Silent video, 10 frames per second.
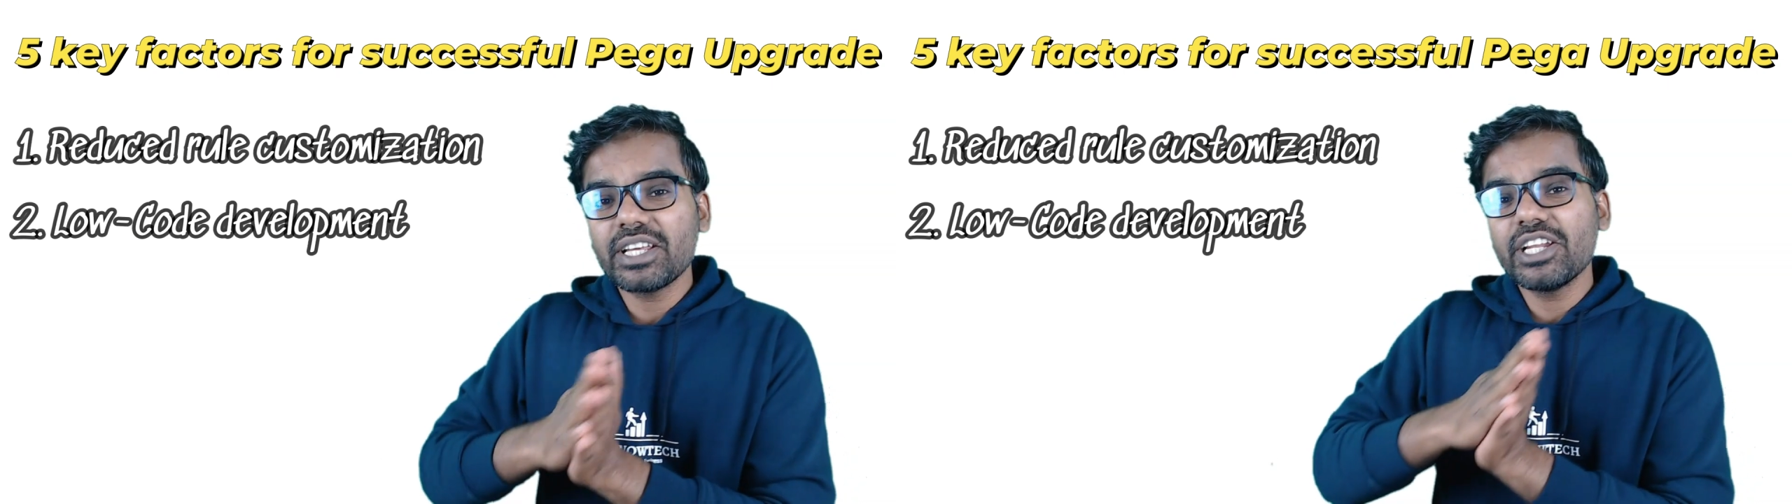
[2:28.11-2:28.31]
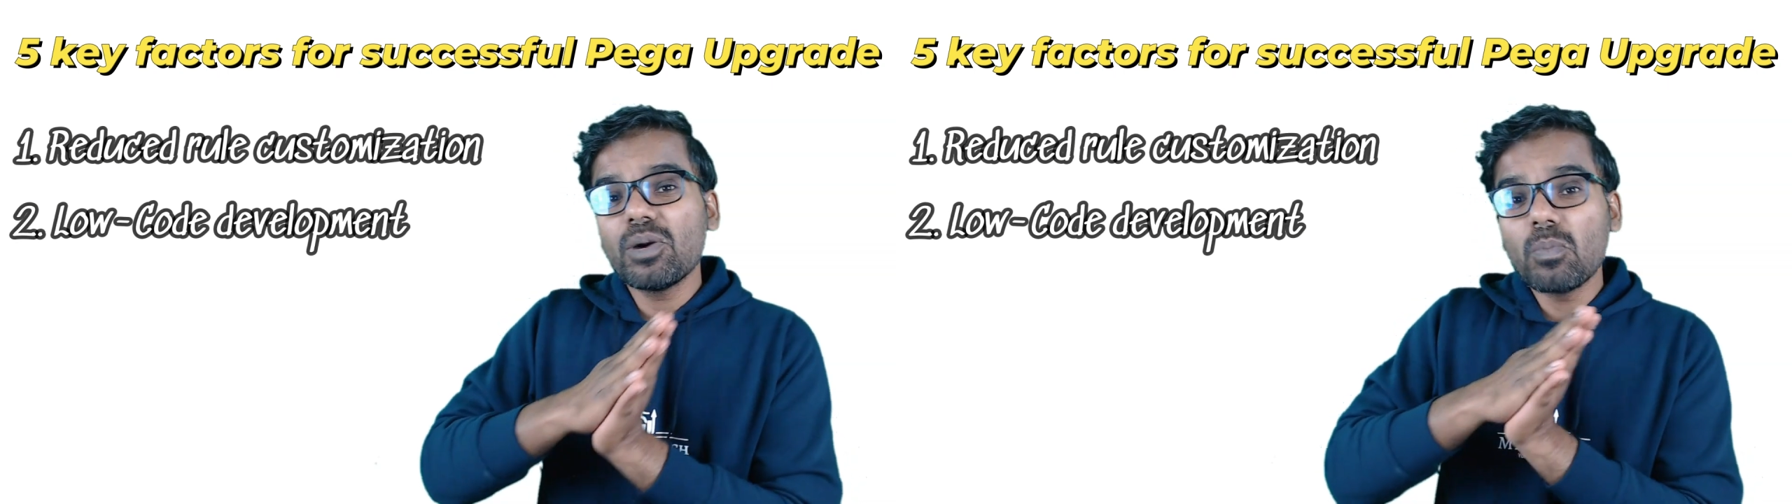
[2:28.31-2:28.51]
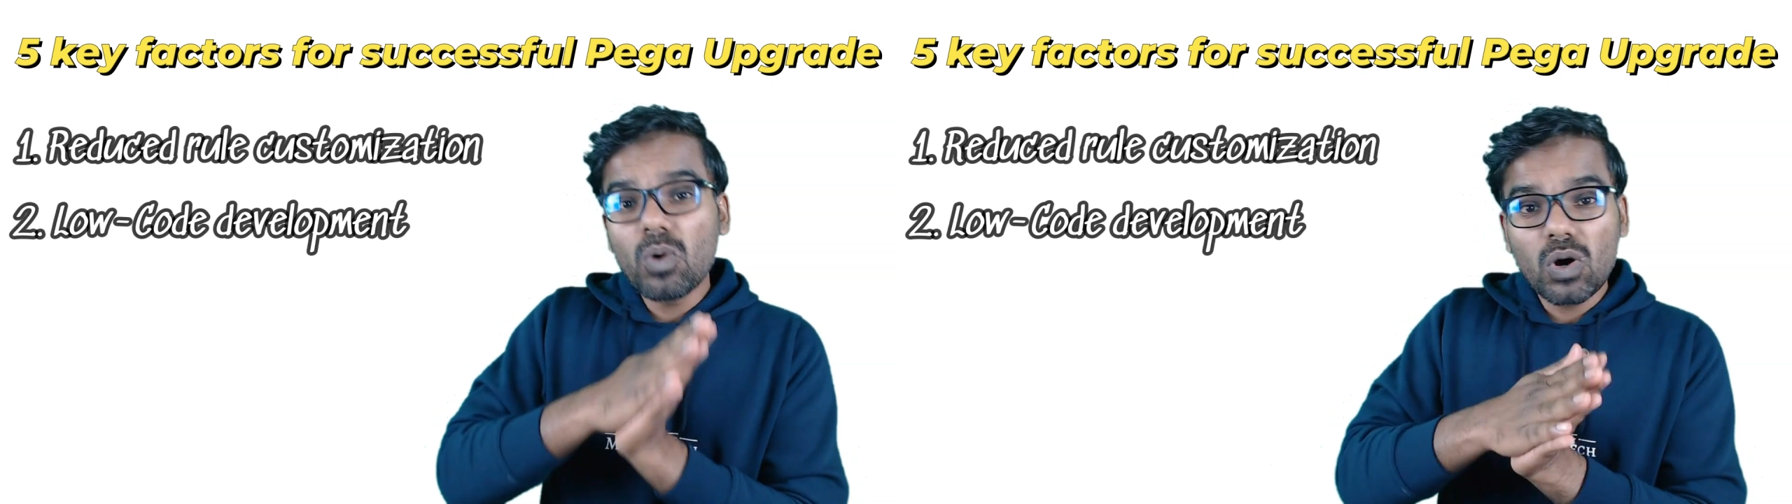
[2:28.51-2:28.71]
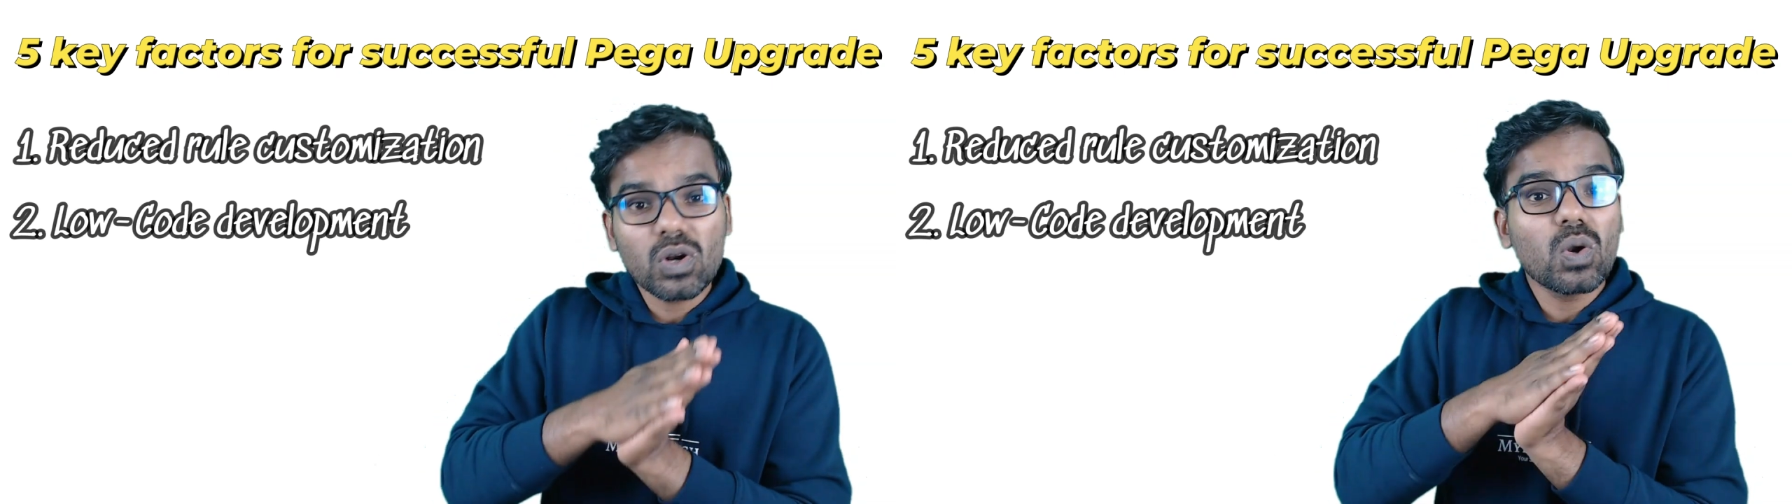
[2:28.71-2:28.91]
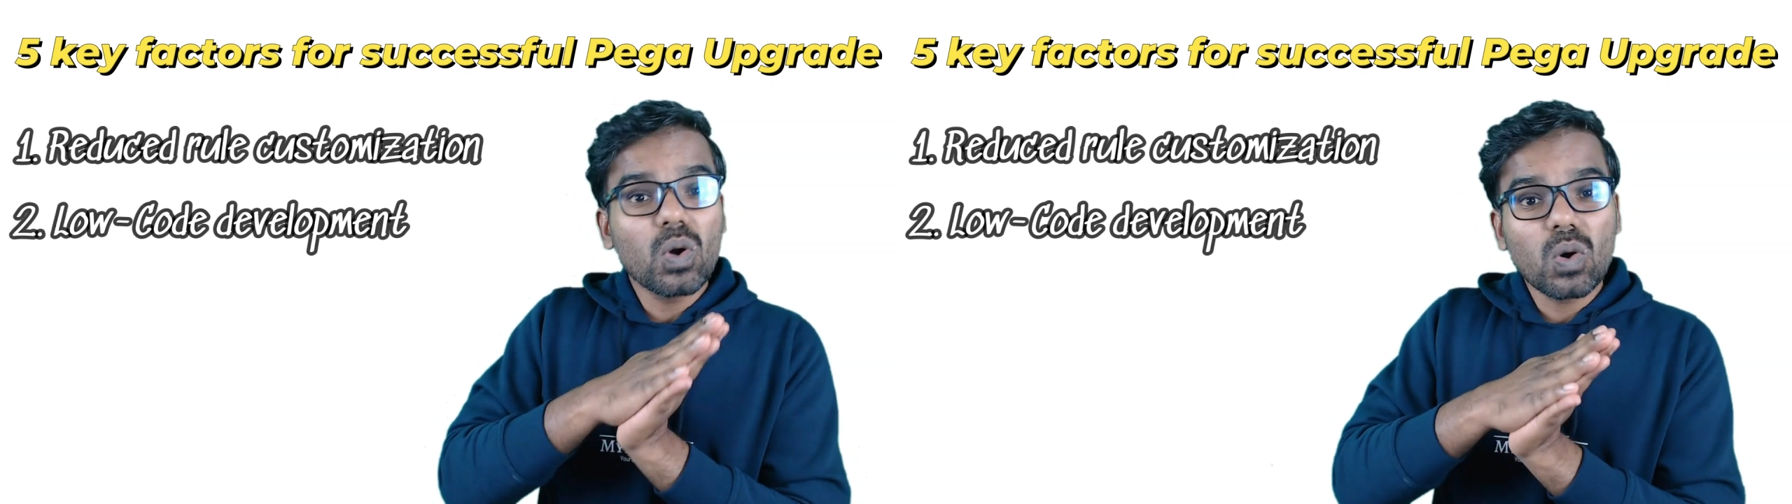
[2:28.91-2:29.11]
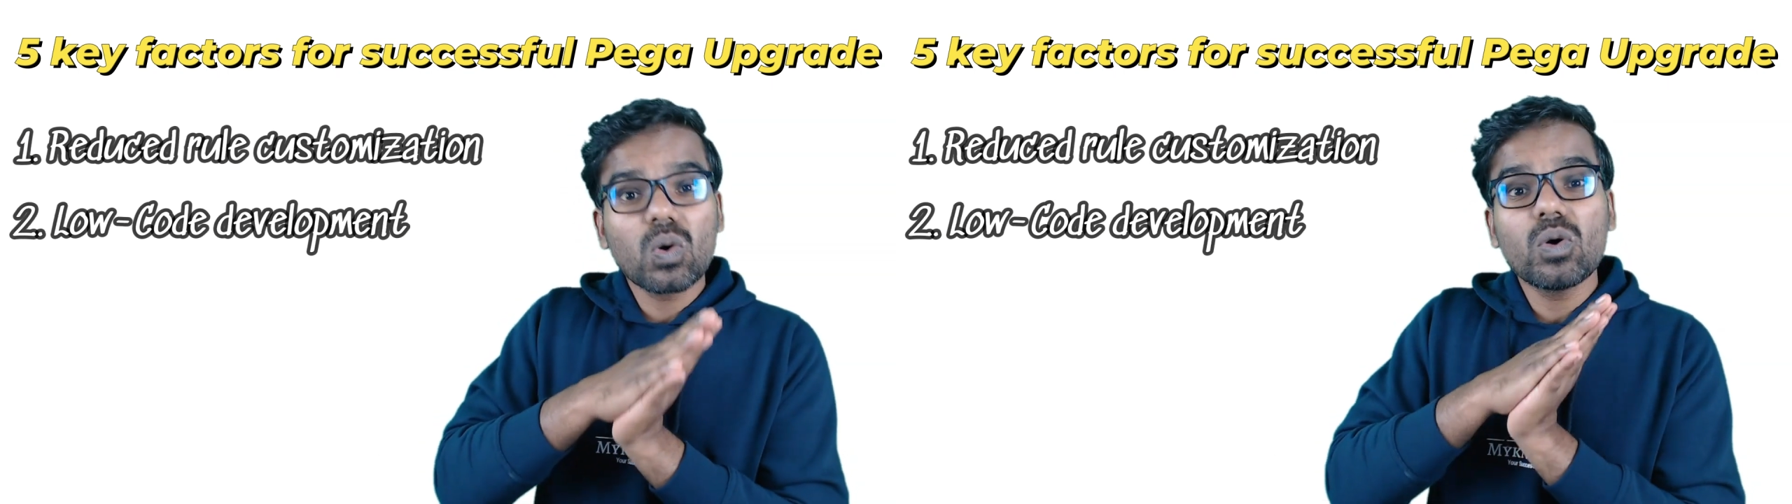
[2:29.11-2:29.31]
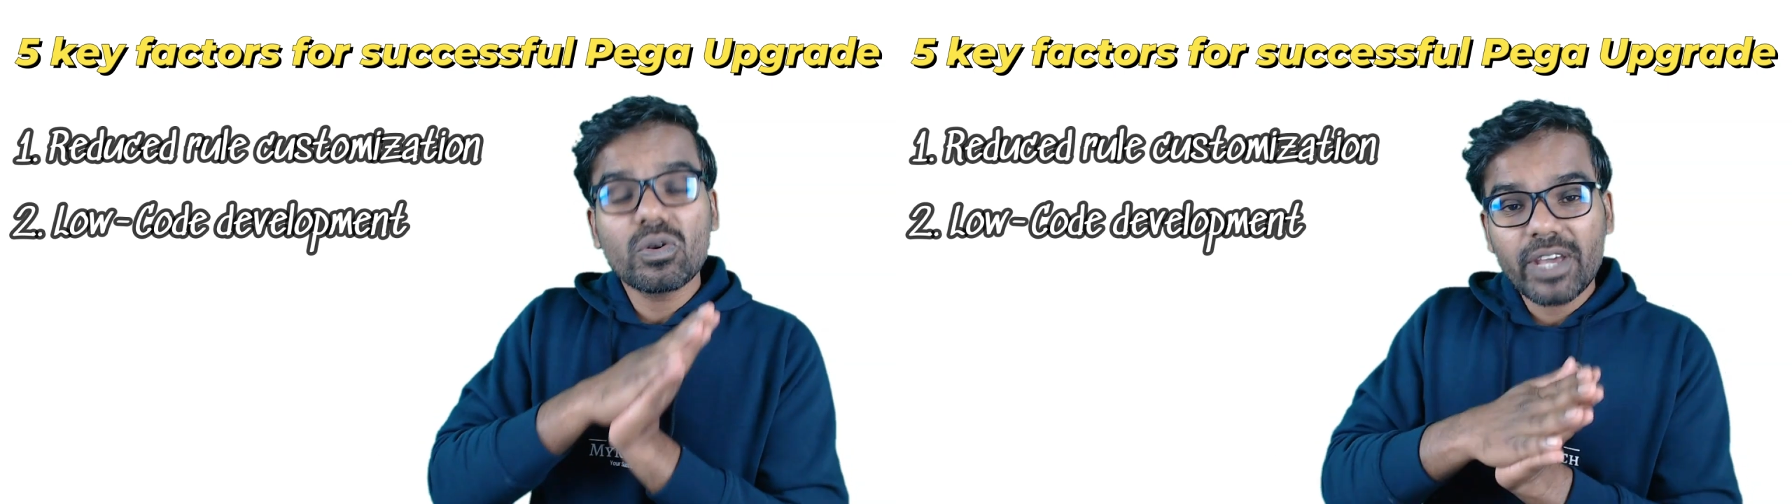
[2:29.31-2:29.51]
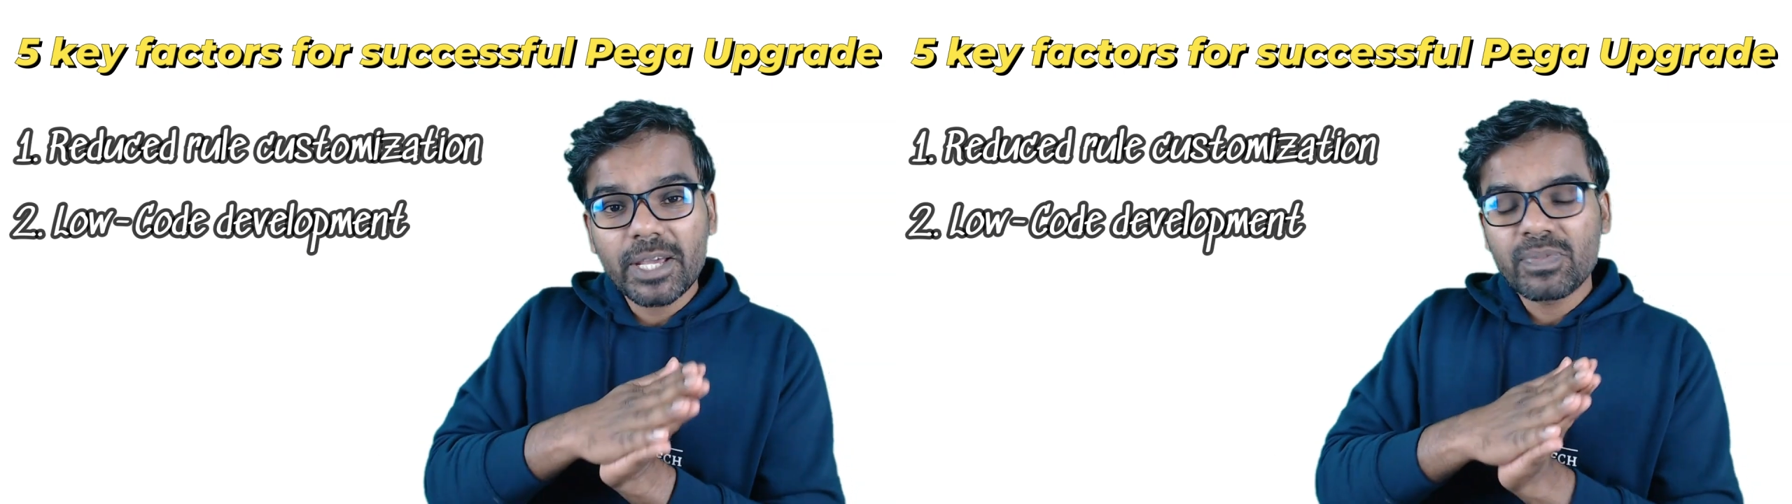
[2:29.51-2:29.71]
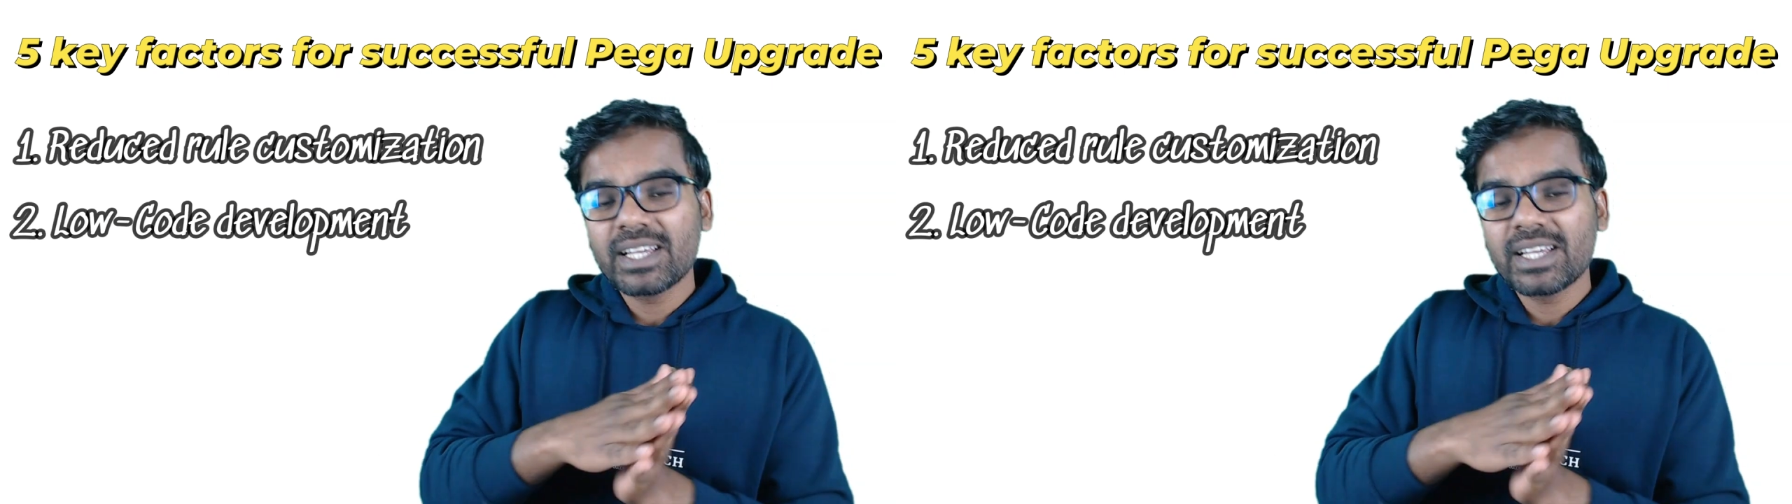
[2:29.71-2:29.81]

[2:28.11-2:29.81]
in a more low code way